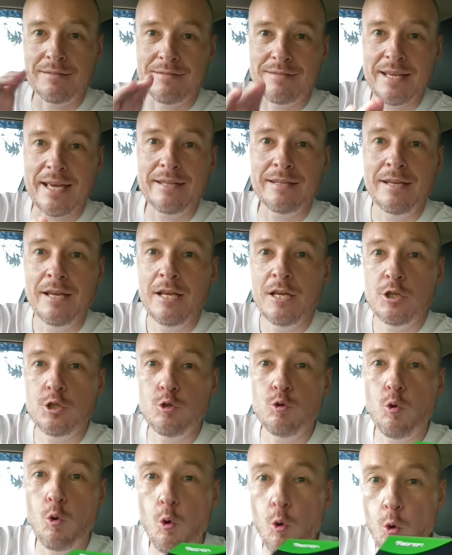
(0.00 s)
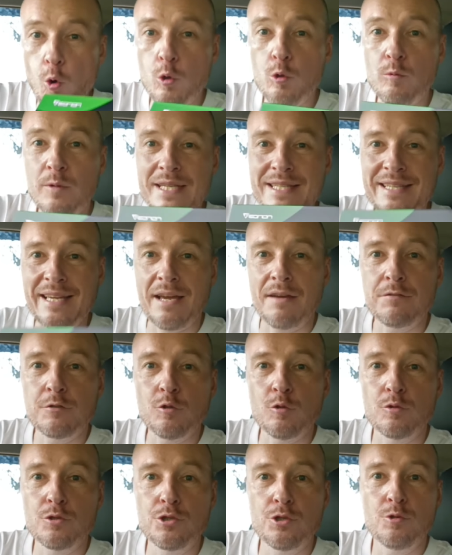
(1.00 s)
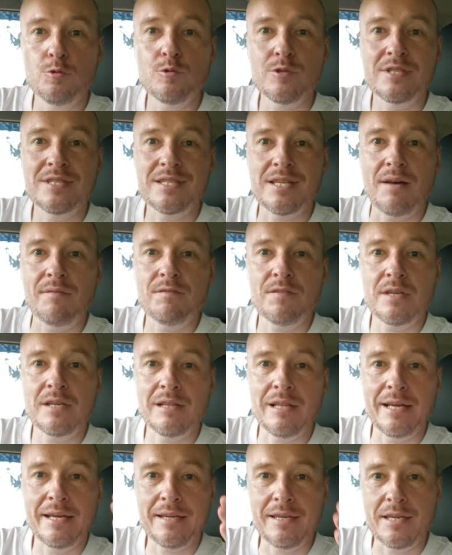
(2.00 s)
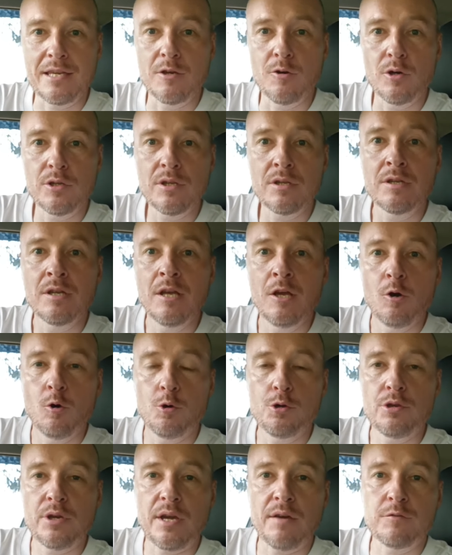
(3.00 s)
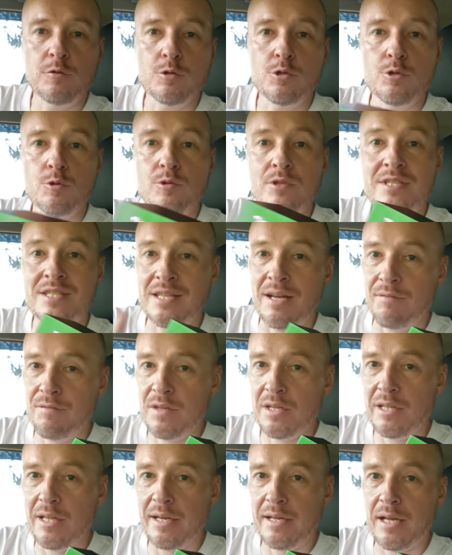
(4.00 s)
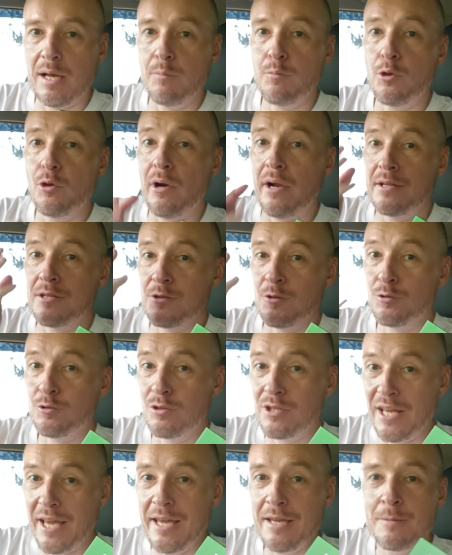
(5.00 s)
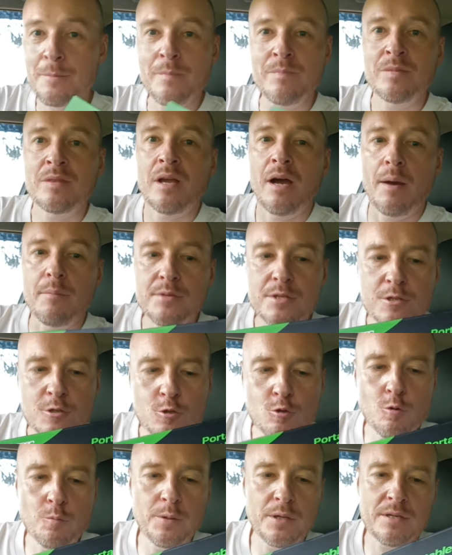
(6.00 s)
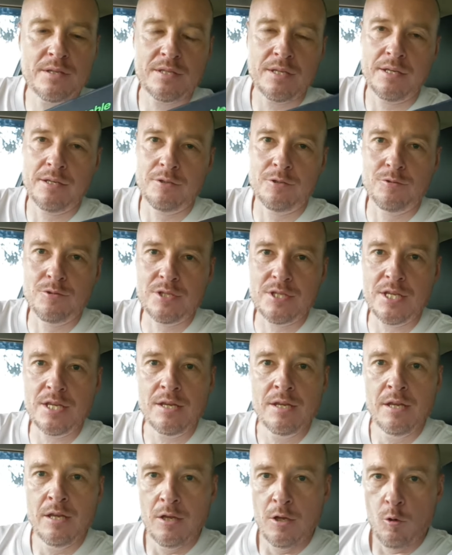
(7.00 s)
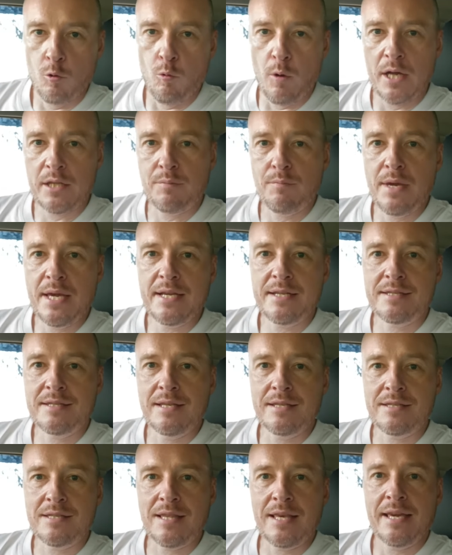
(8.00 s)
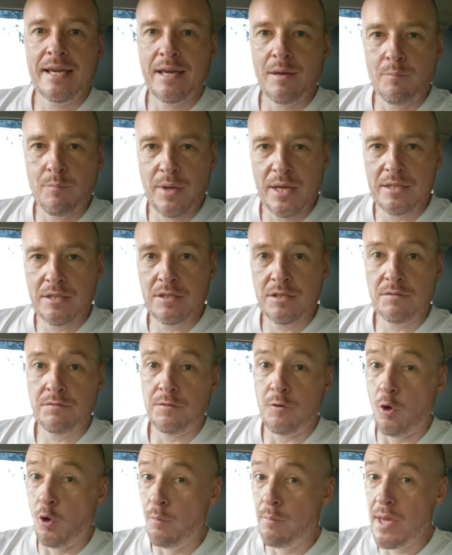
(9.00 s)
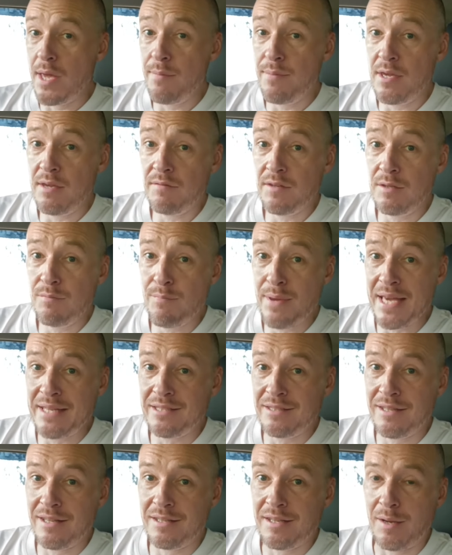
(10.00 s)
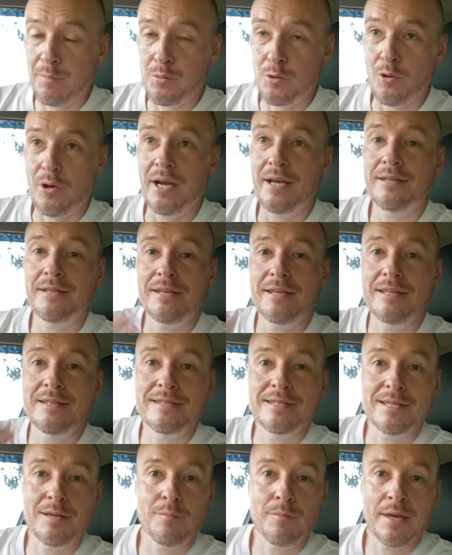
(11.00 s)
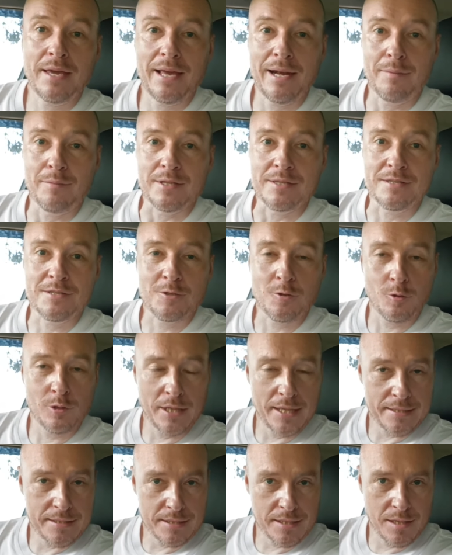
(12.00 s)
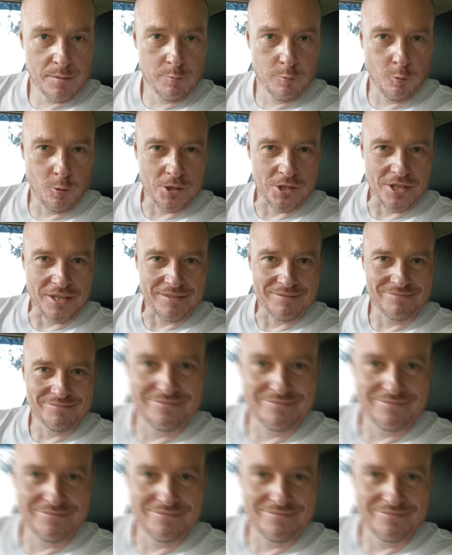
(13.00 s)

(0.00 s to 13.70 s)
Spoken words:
then you always have to choose something like EONON or you have to choose something like Carpuride. So today I'm super excited to see what makes this thing competitive or maybe even better than Carpuride in some elements. So let's keep watching.